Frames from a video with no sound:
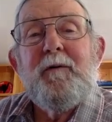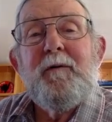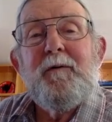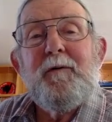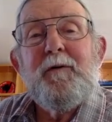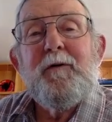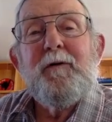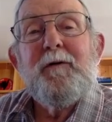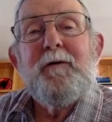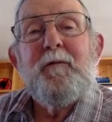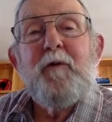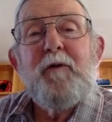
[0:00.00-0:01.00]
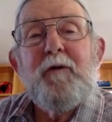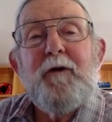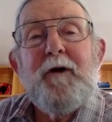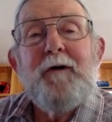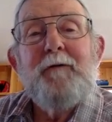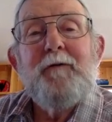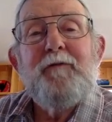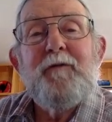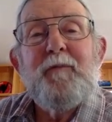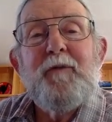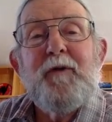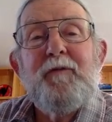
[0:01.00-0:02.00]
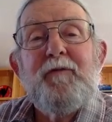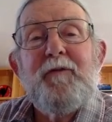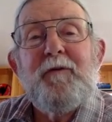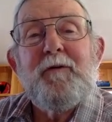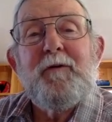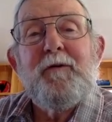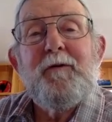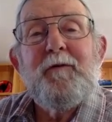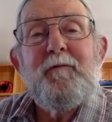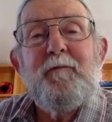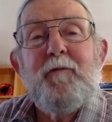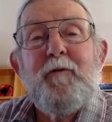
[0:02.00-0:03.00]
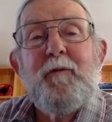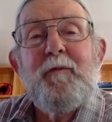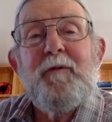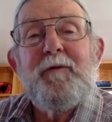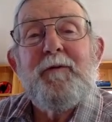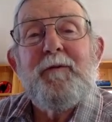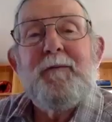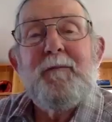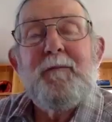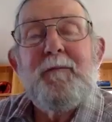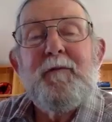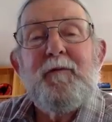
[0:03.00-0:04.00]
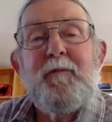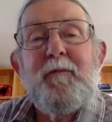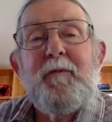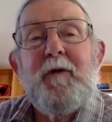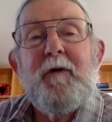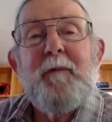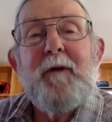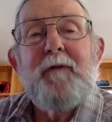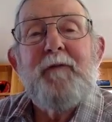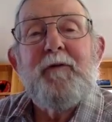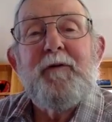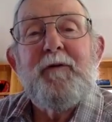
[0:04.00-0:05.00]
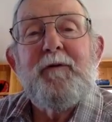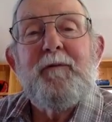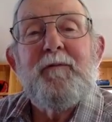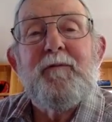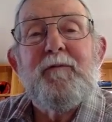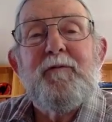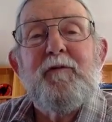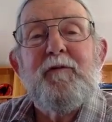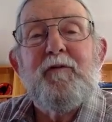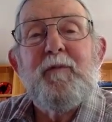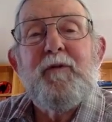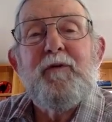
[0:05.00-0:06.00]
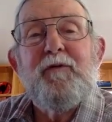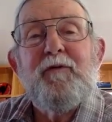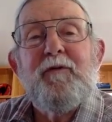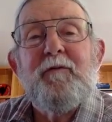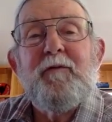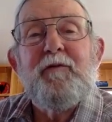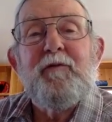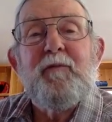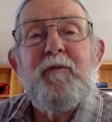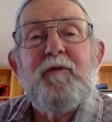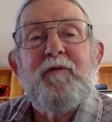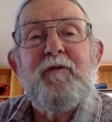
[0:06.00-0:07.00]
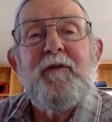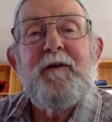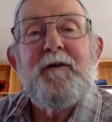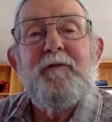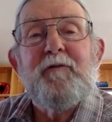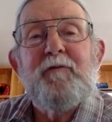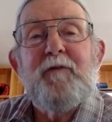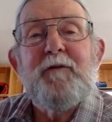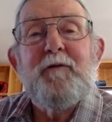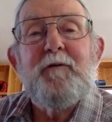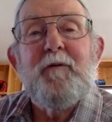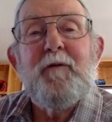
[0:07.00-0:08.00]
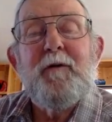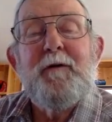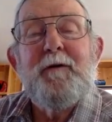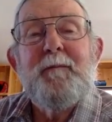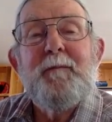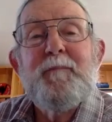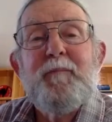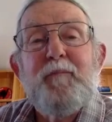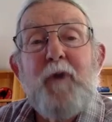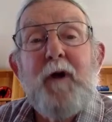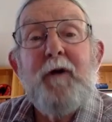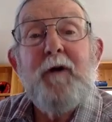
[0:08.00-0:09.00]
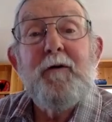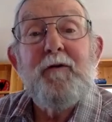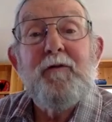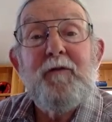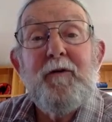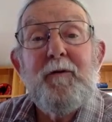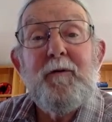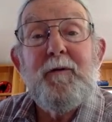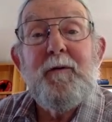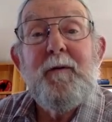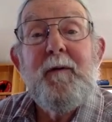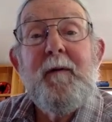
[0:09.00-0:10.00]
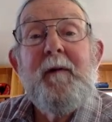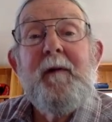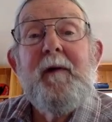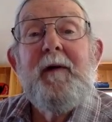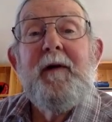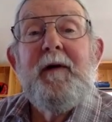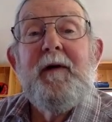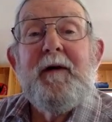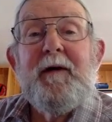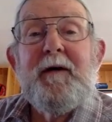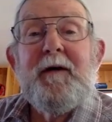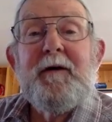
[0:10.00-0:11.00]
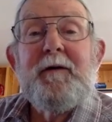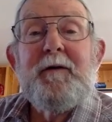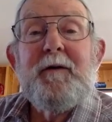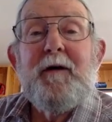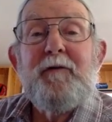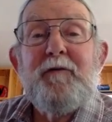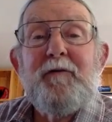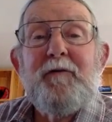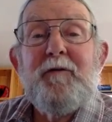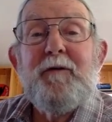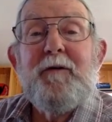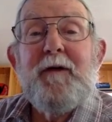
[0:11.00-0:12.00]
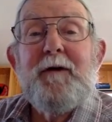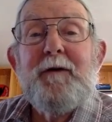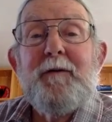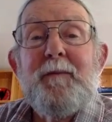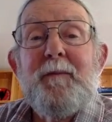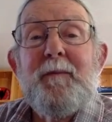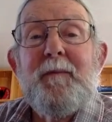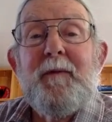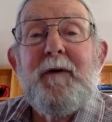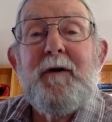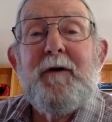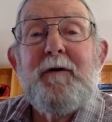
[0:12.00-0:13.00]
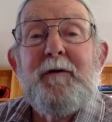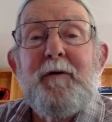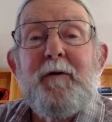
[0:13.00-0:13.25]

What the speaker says: clearly, were the Congress and the president clearly informed about the distribution of the submerged lands of Lake Coeur d'Alene prior to statehood. And as it turned out, there